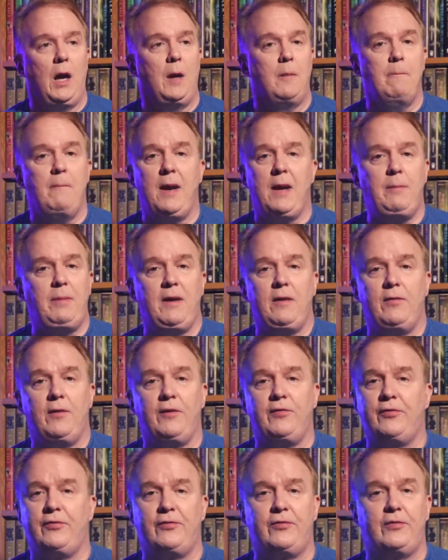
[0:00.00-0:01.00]
maybe
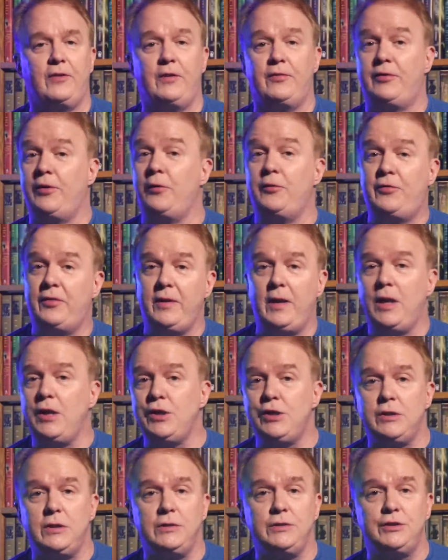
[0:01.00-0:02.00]
this
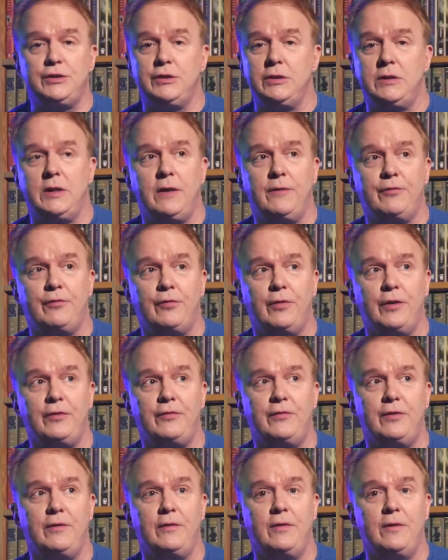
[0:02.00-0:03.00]
association should have
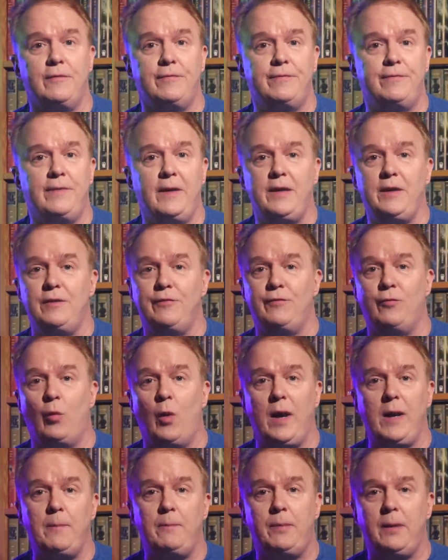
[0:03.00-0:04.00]
trusted the fate of
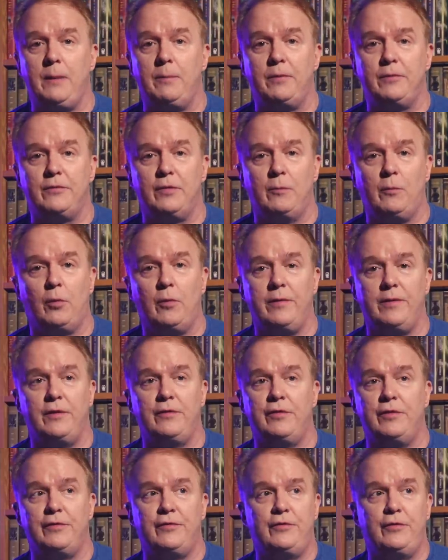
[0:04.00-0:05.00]
white people to more than
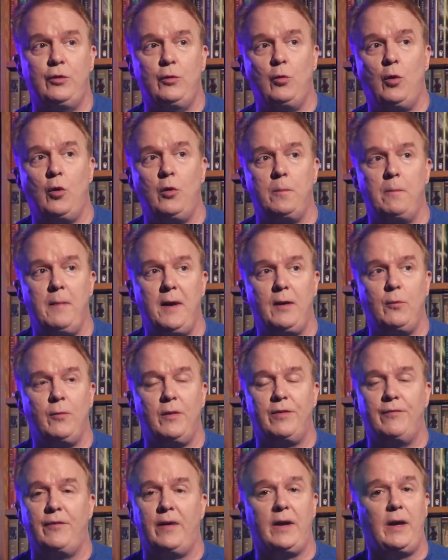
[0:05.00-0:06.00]
just two old men
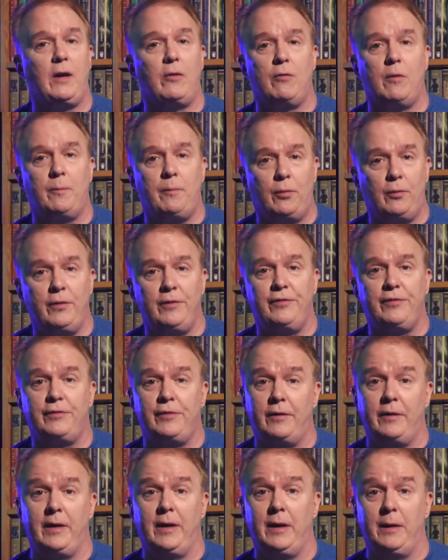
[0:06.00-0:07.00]
with Viagra porn
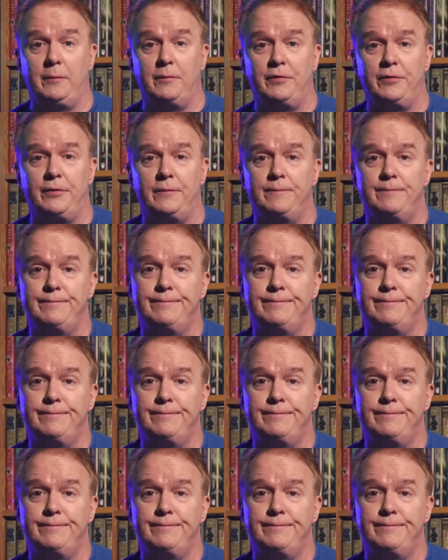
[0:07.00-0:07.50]
star names.